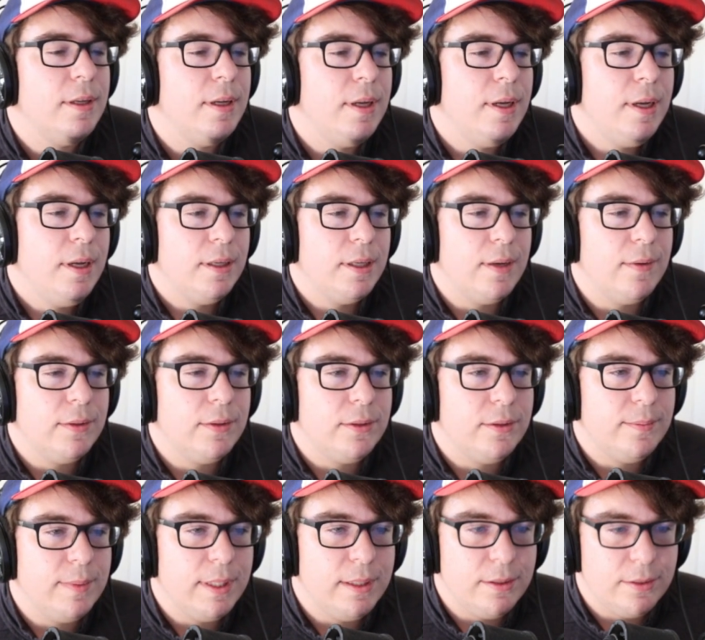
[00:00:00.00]
Yamato
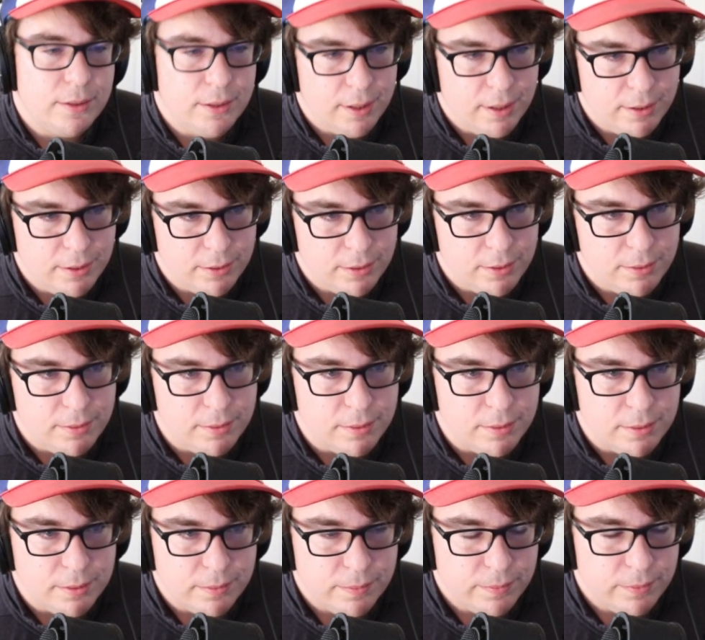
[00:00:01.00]
Man stage is
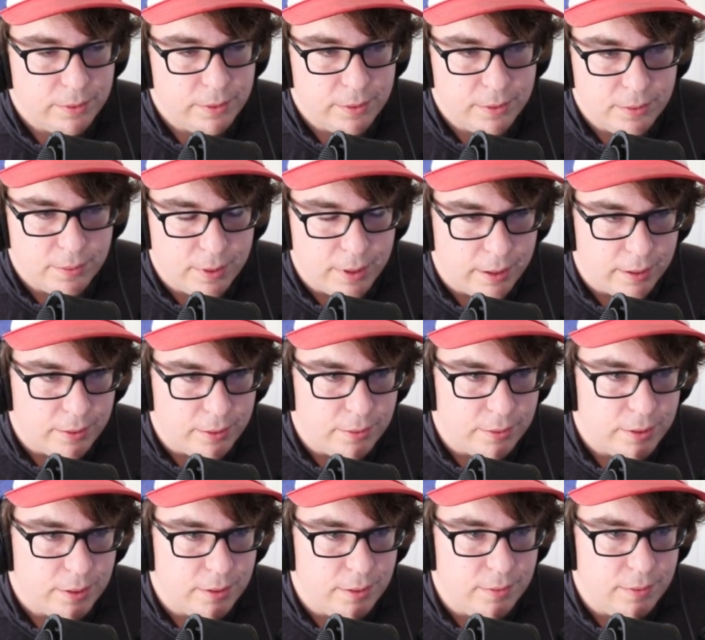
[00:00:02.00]
cool. Those are like little
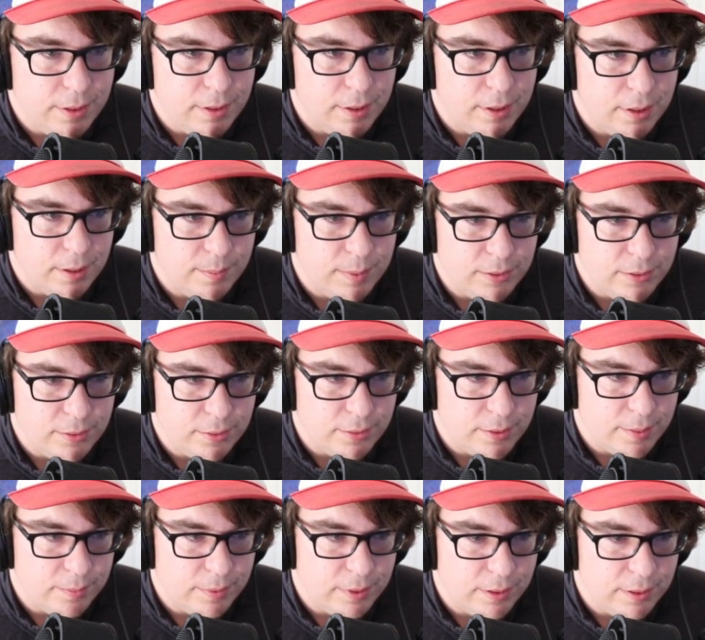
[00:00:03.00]
Tanuki enemies or
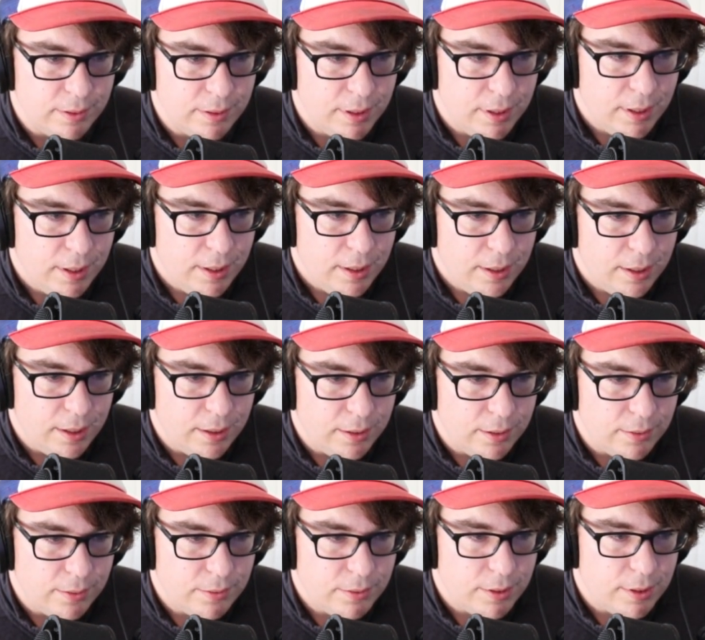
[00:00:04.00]
something. And then
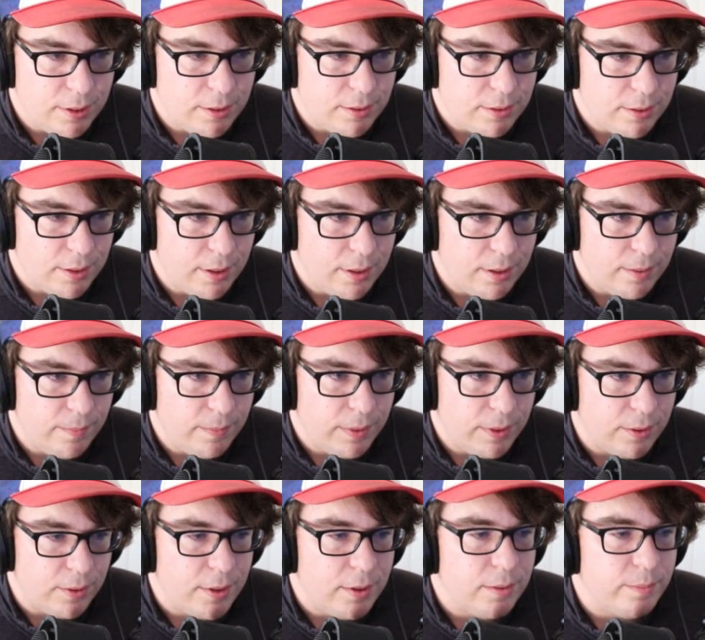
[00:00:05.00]
there's these, they're
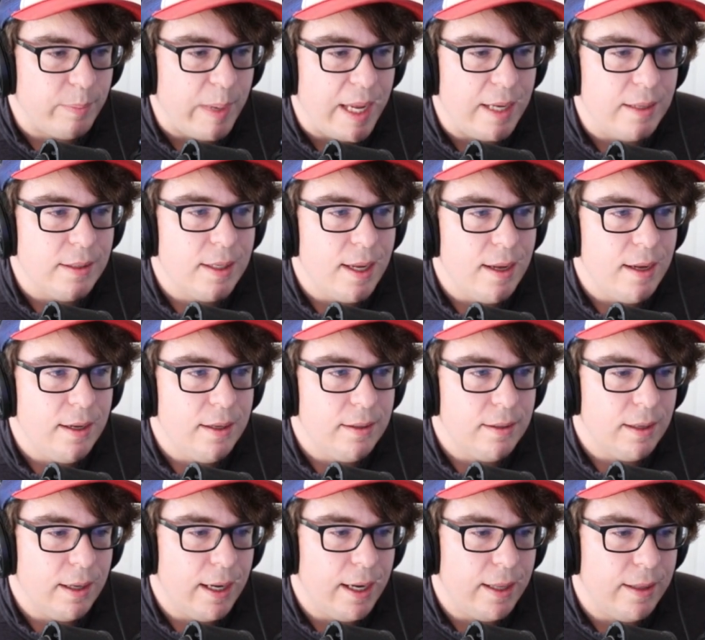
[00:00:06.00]
called Benkei,
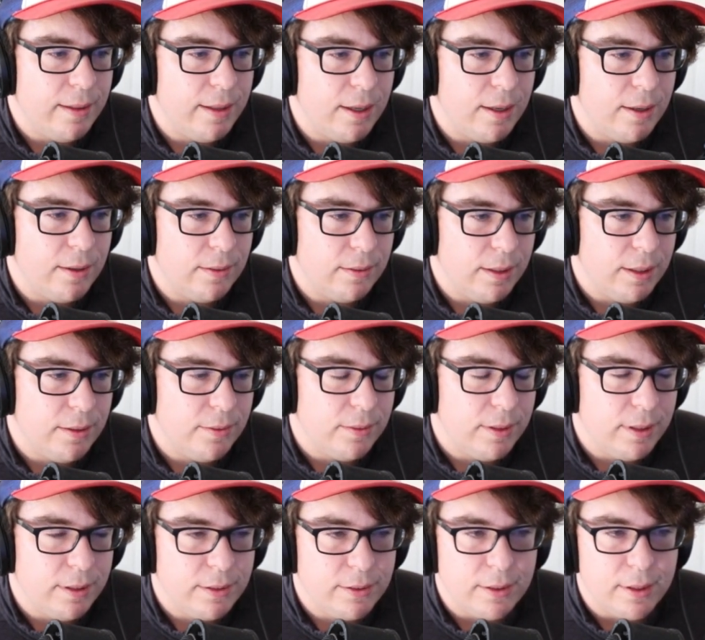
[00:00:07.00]
and they're literally
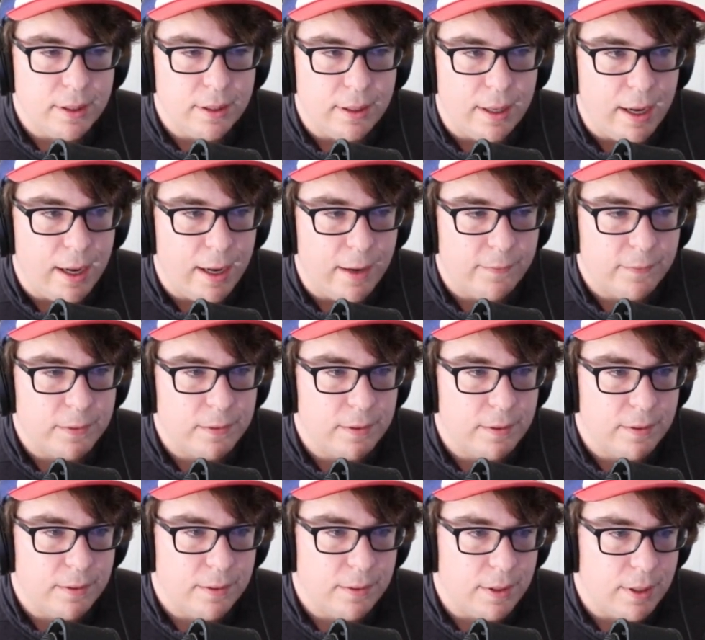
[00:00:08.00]
designed
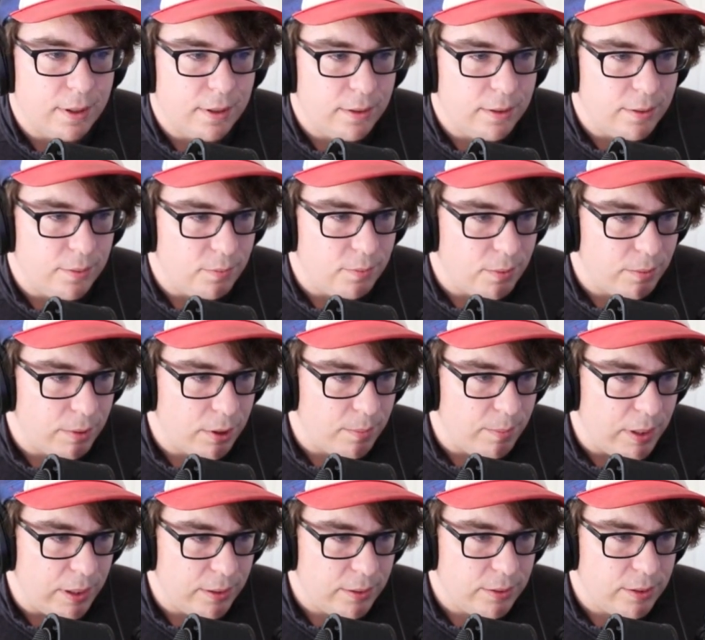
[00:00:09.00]
after, like, the warrior
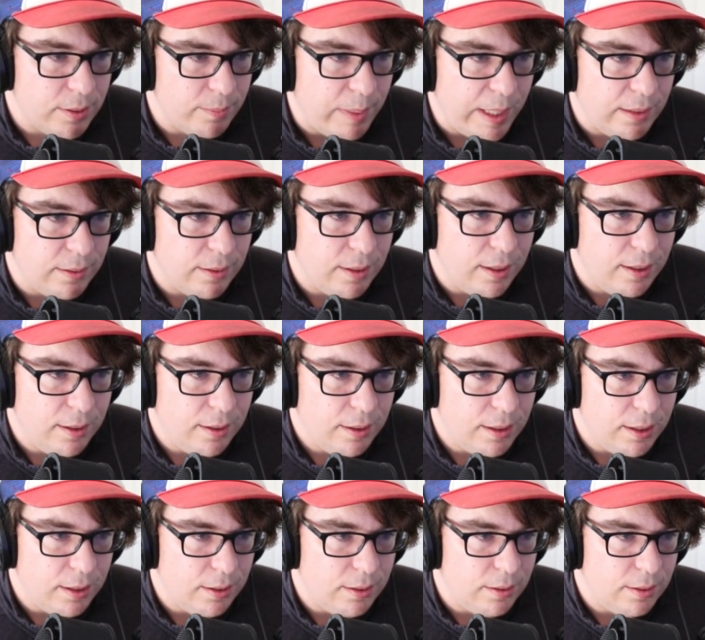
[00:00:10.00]
monks, the Benkei,
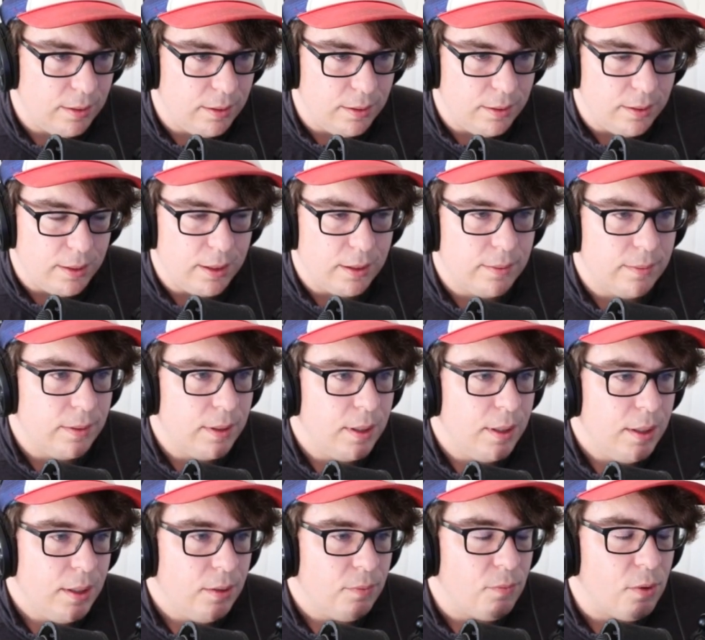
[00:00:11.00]
in the, like,
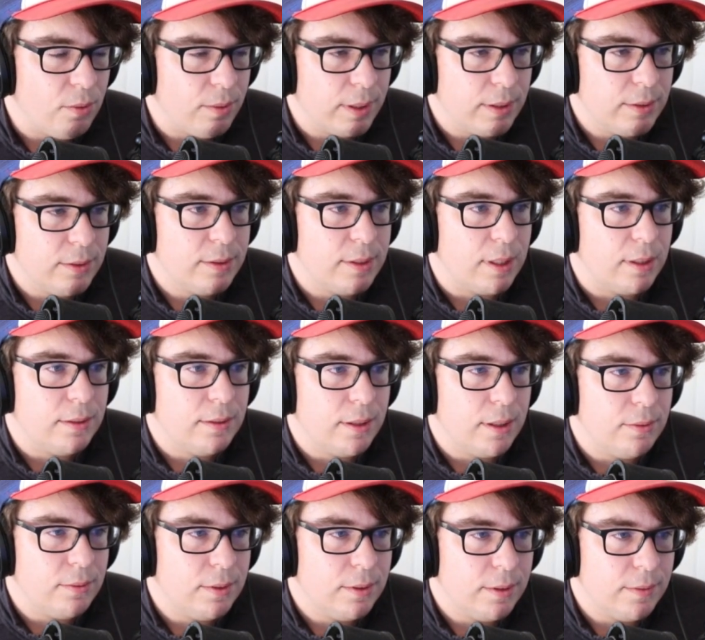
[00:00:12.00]
Warring States
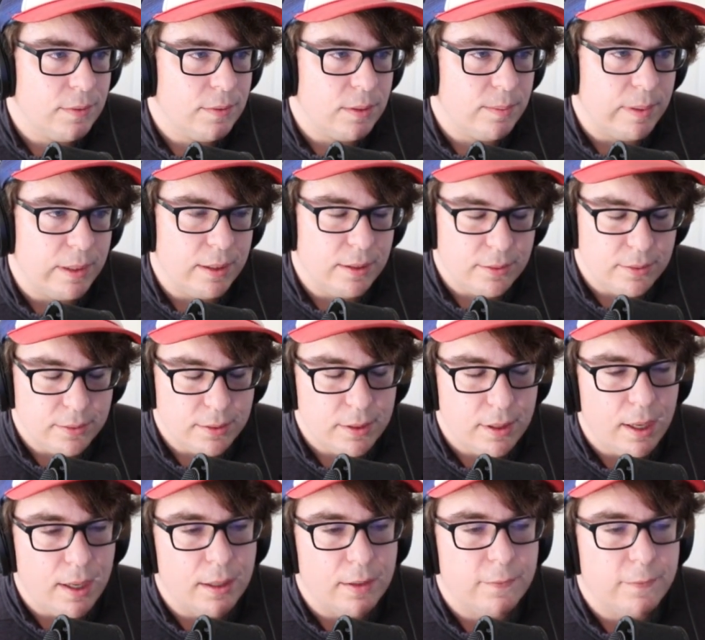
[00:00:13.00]
era of Japan, so it's
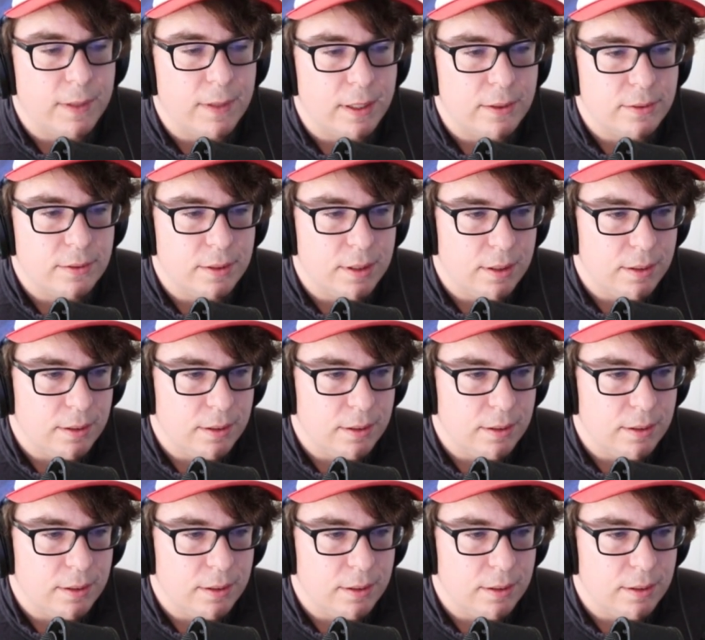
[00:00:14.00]
kind of fascinating.